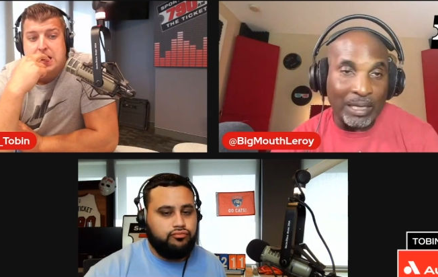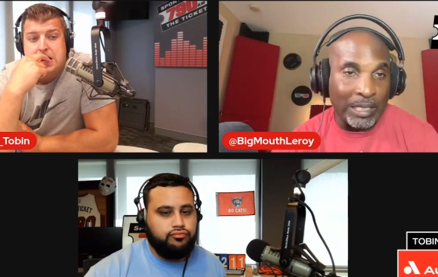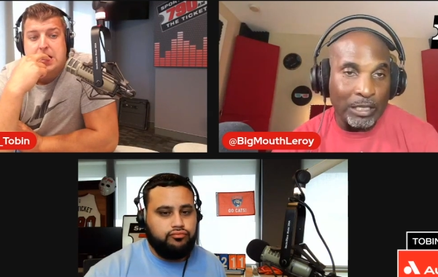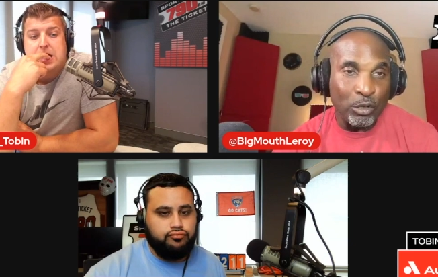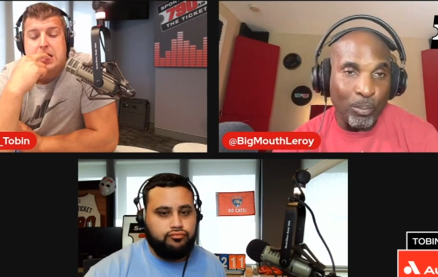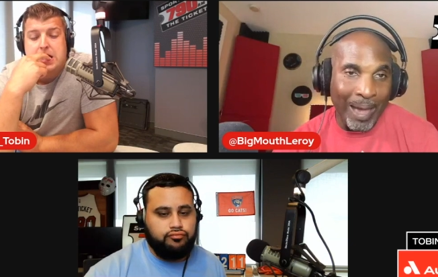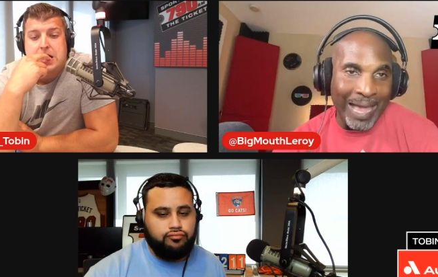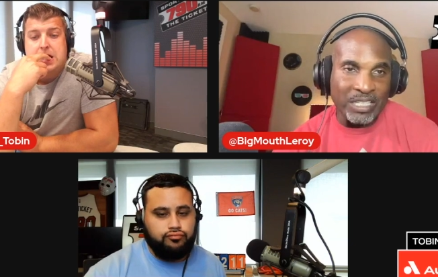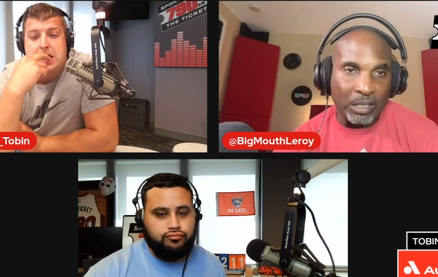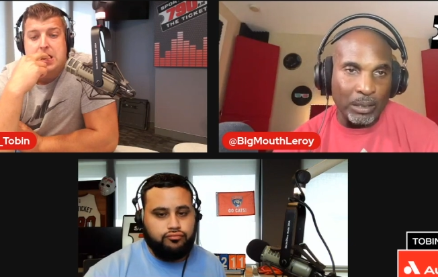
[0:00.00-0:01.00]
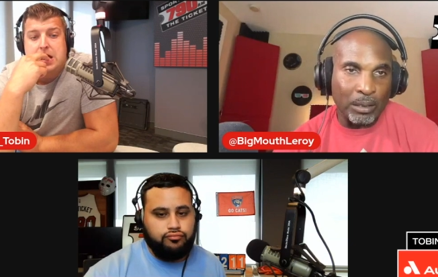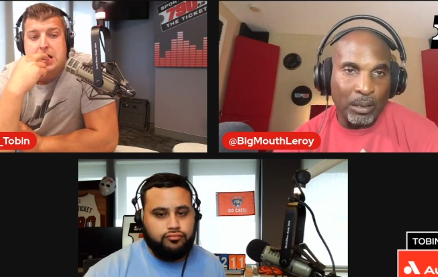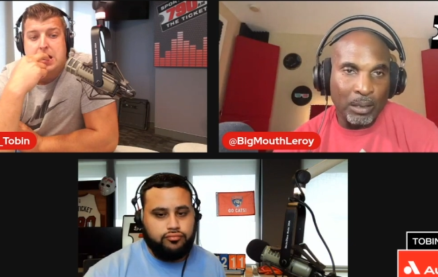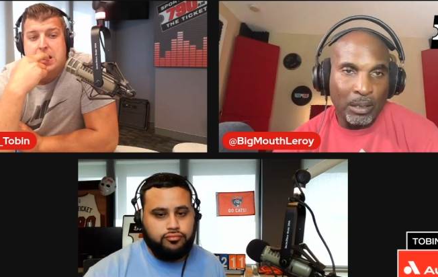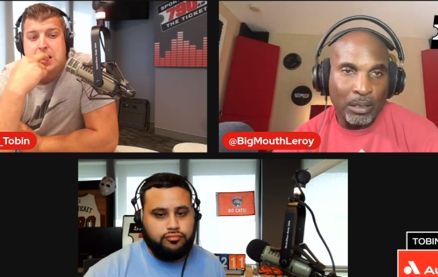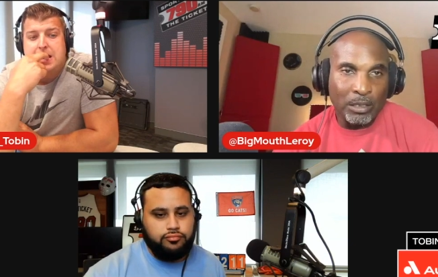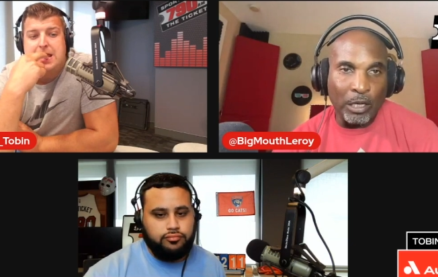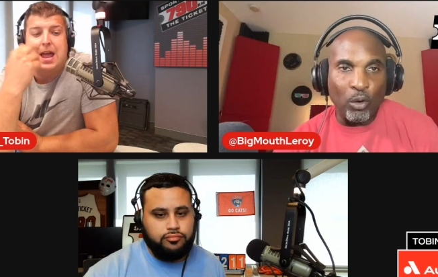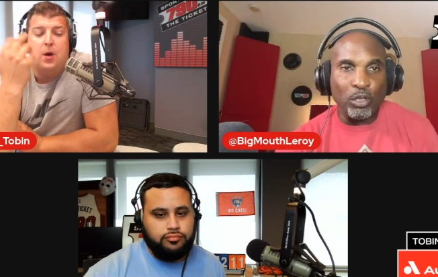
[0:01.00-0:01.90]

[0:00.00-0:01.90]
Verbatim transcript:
Speaker 1: then you match it. So yeah,